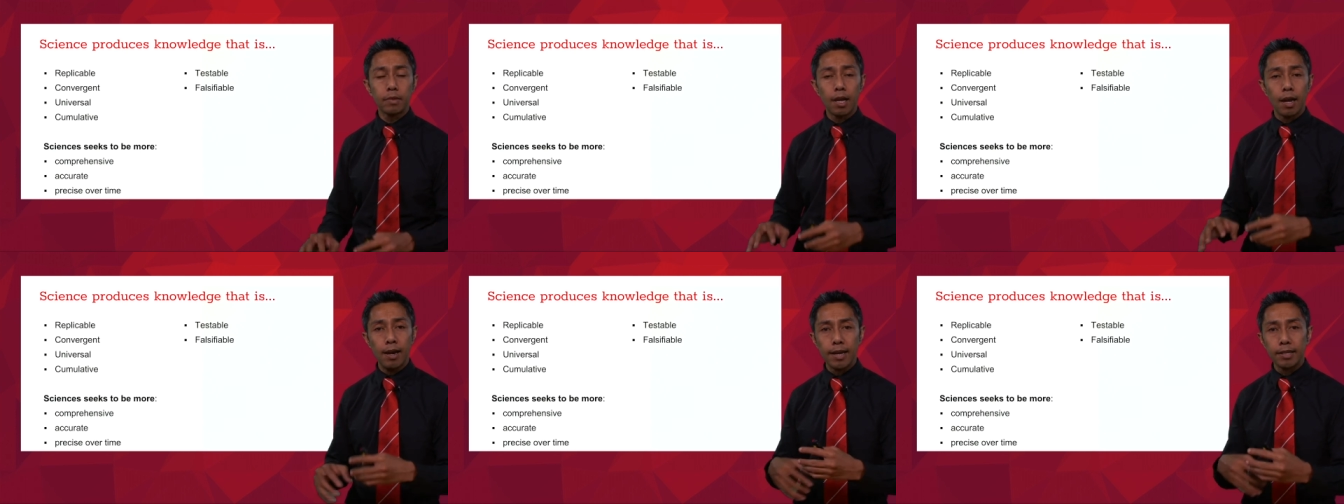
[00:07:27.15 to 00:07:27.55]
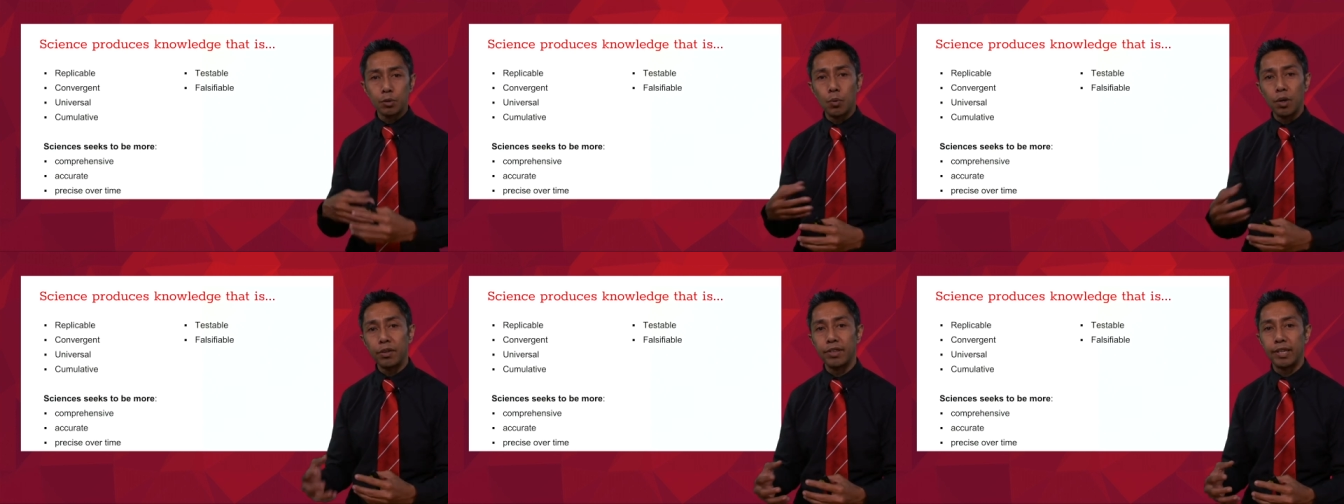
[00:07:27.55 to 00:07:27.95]
And that's
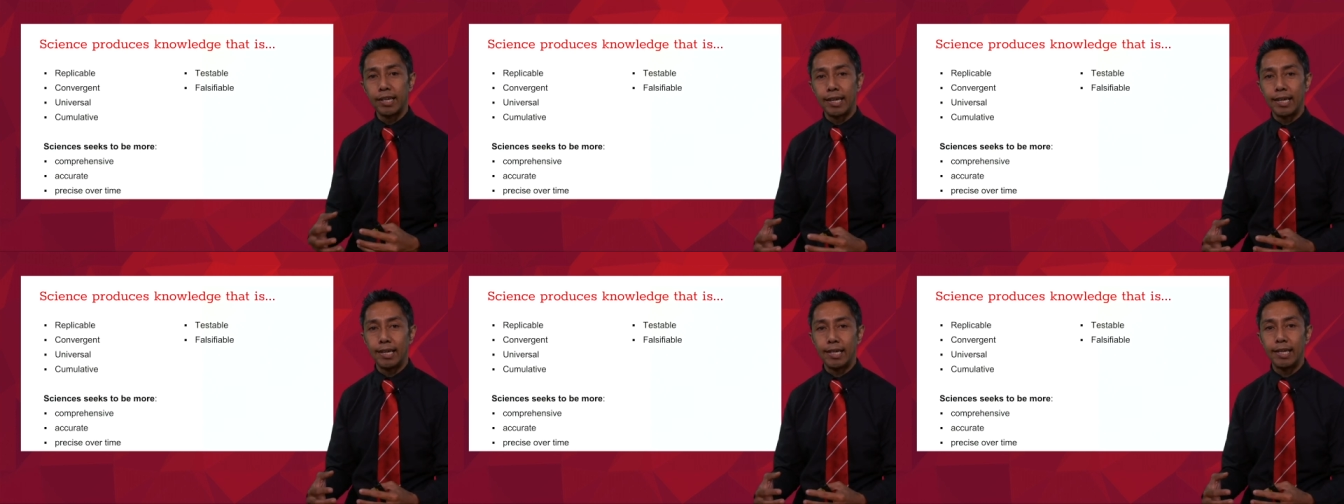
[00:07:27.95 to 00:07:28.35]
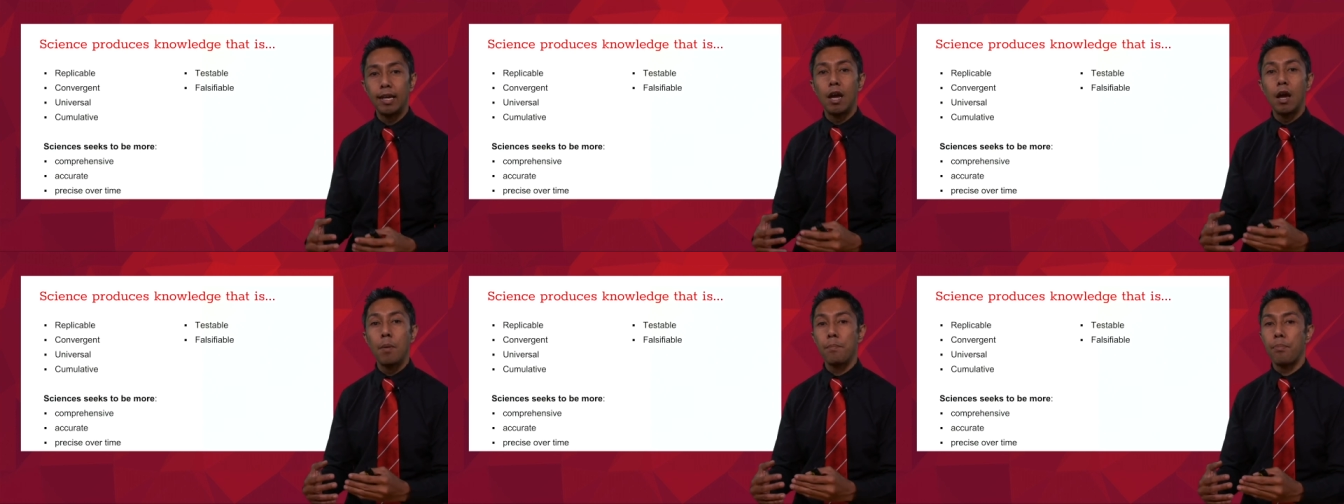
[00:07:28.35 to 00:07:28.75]
one of the key
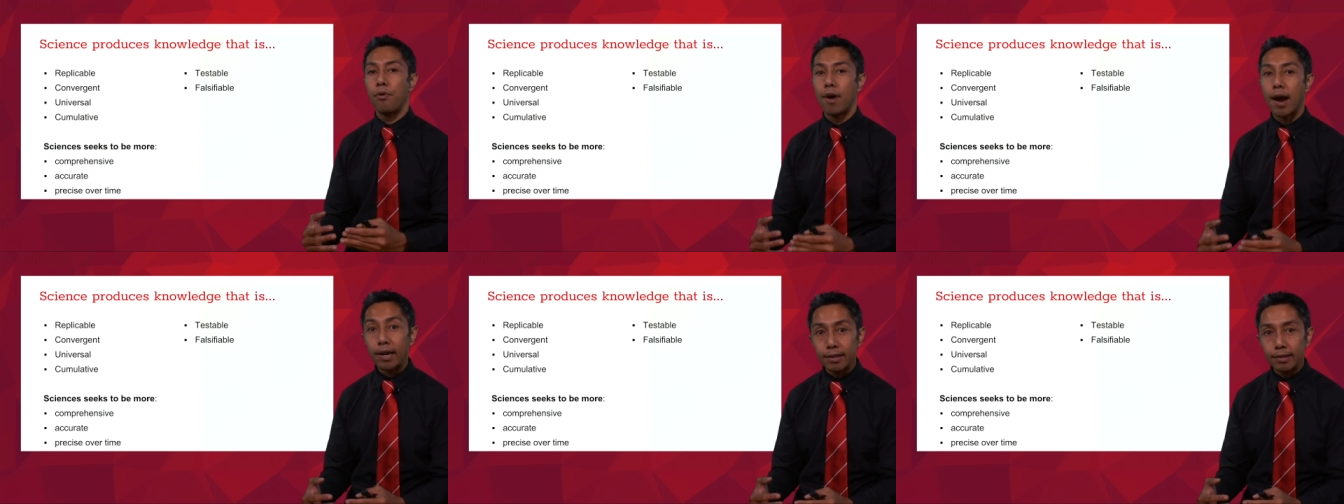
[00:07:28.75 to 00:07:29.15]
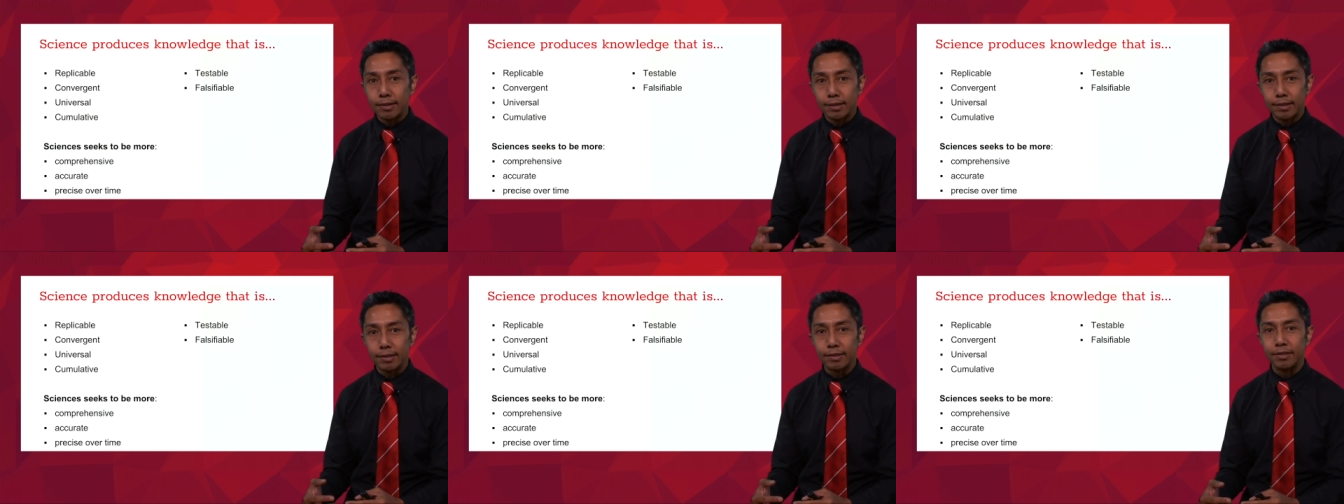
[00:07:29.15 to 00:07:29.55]

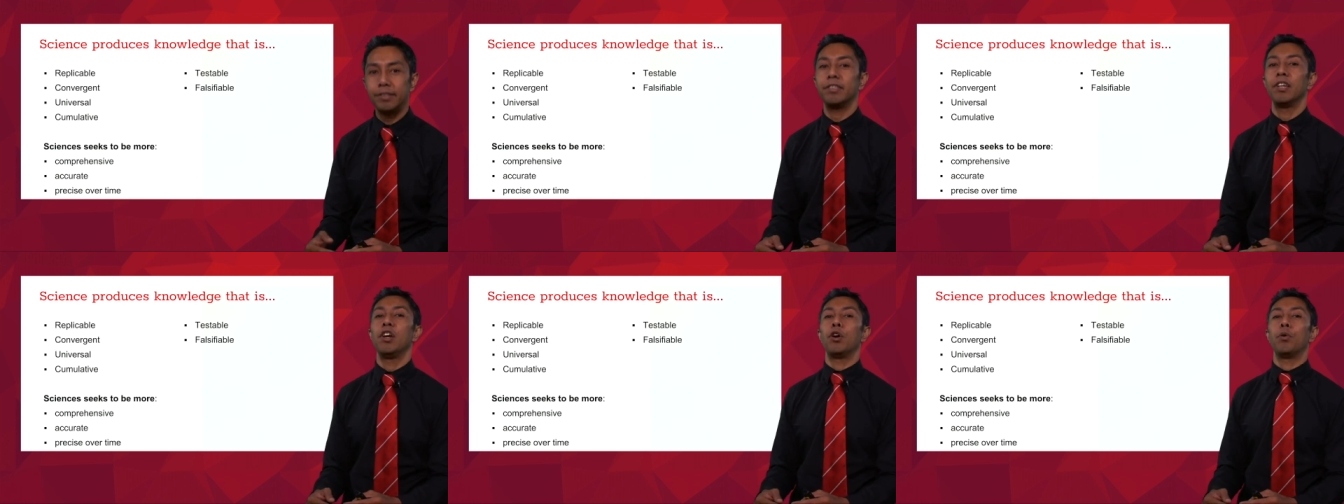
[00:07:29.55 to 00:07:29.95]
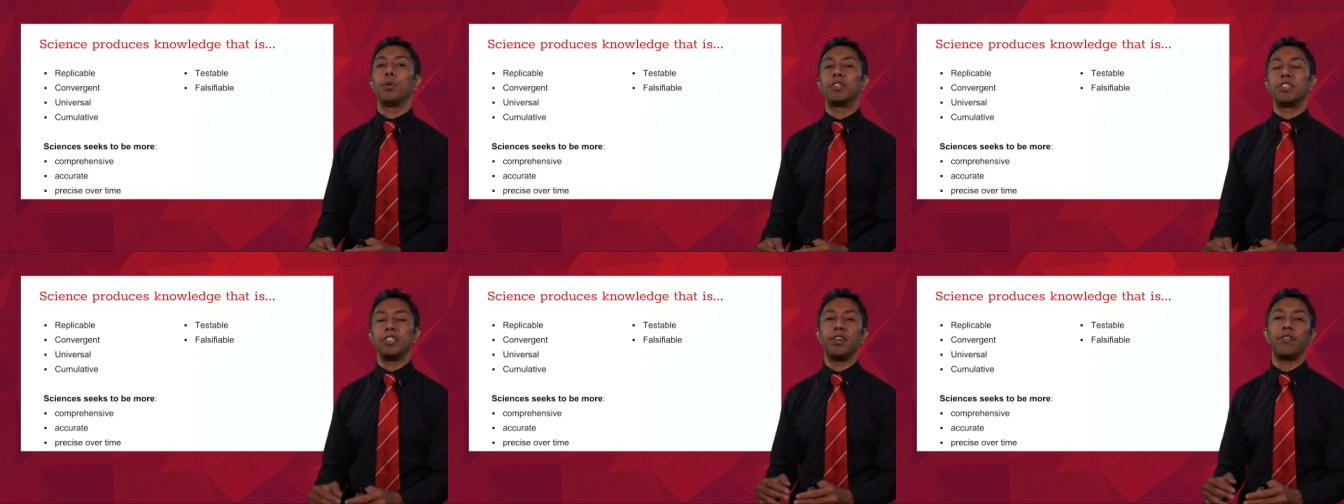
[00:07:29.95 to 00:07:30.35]
practices
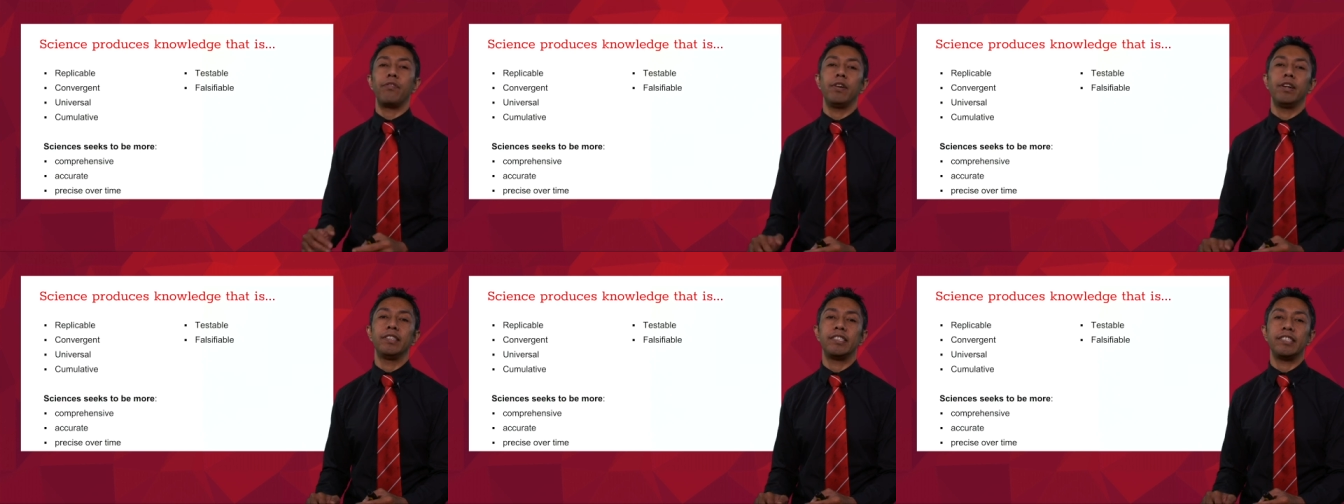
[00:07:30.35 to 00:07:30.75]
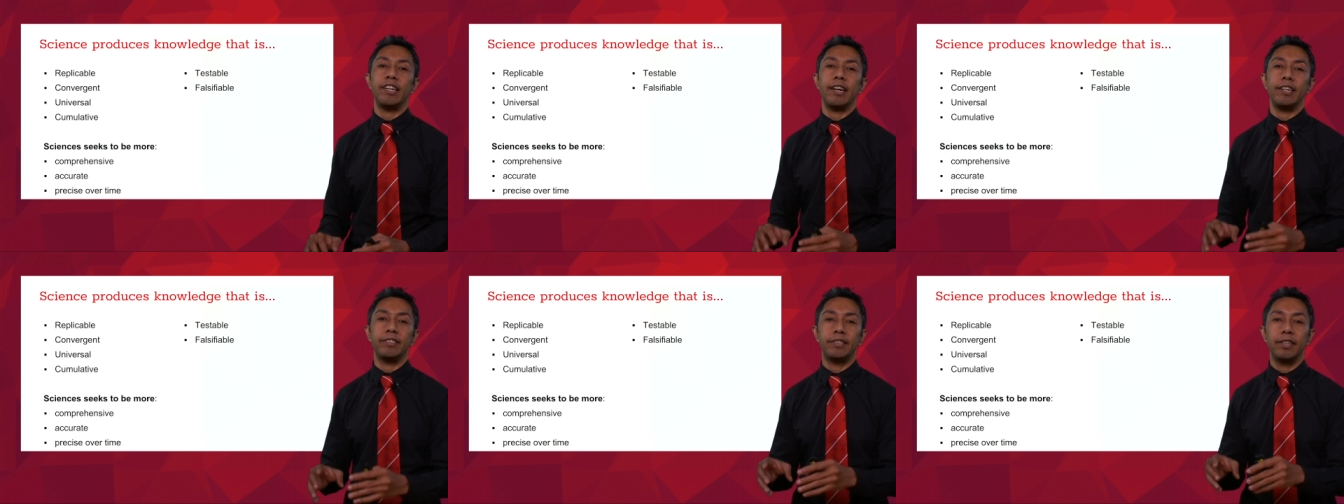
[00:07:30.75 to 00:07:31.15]
which
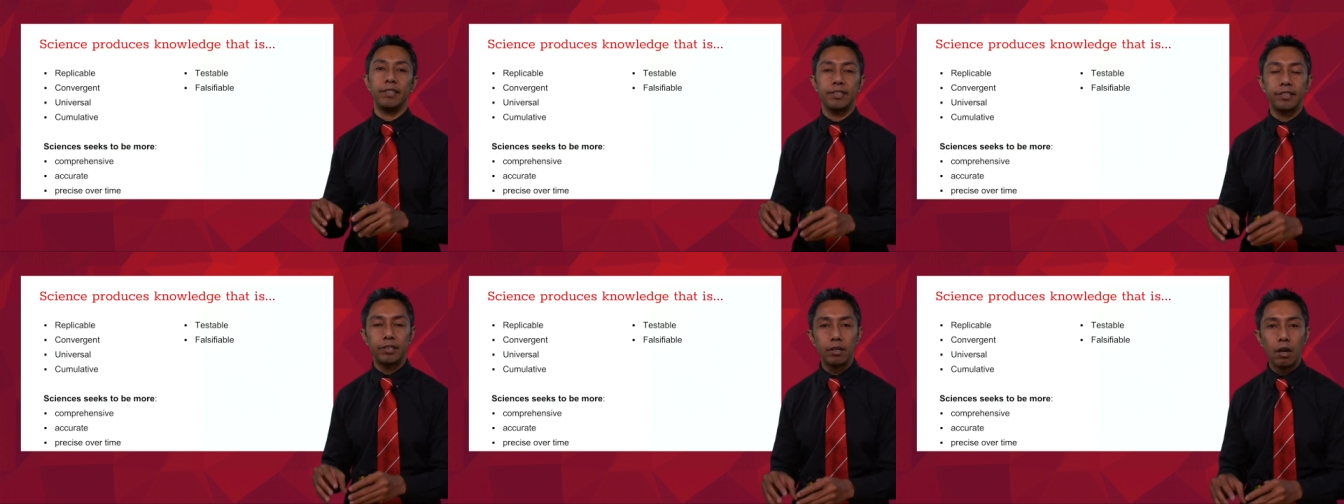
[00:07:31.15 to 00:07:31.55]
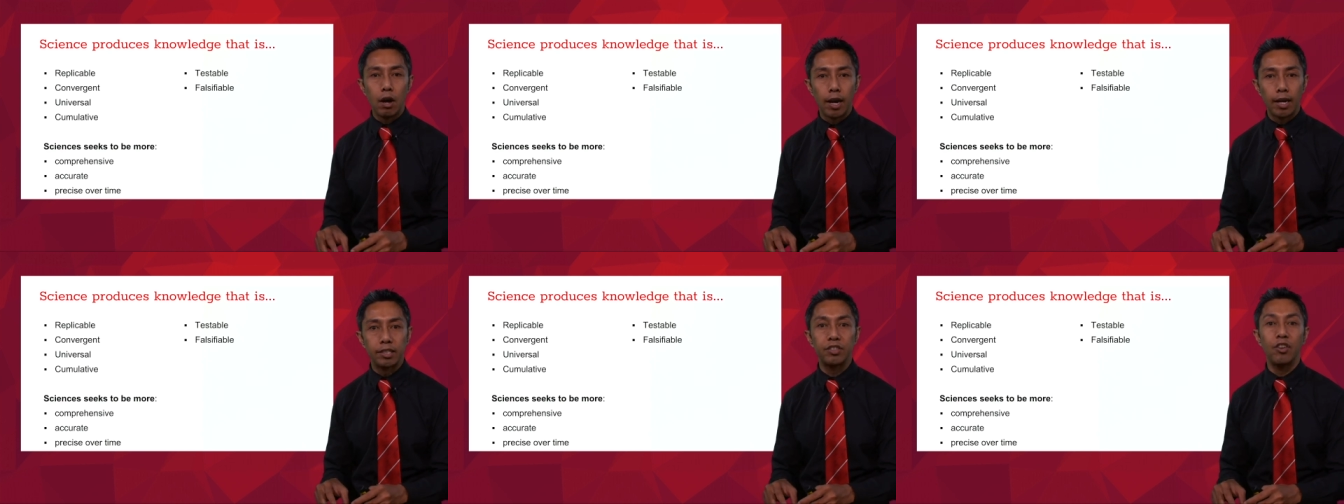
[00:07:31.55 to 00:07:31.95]
differentiates
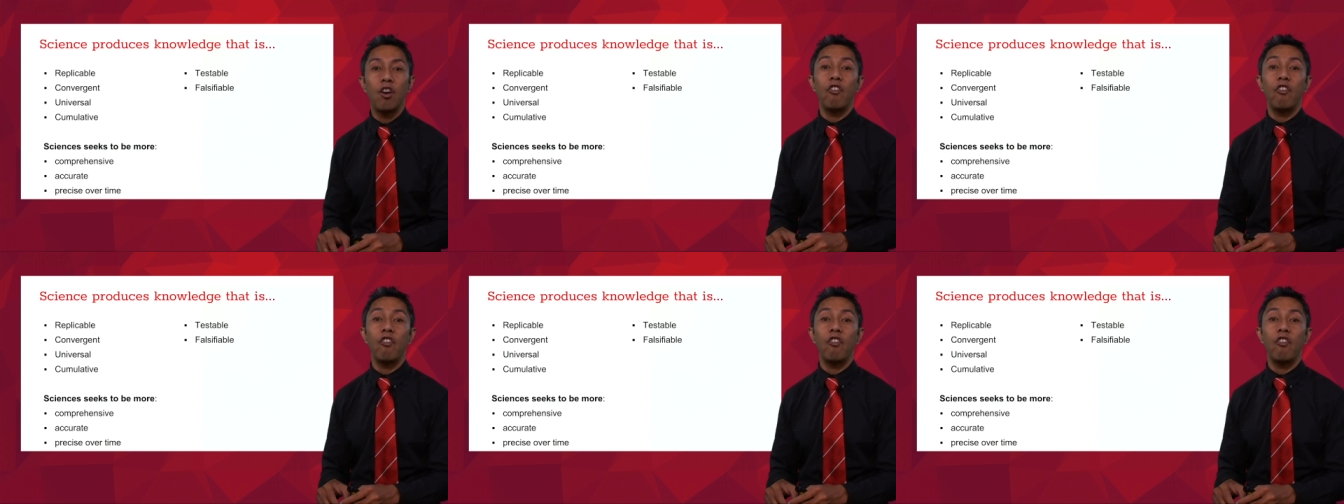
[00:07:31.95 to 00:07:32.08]
science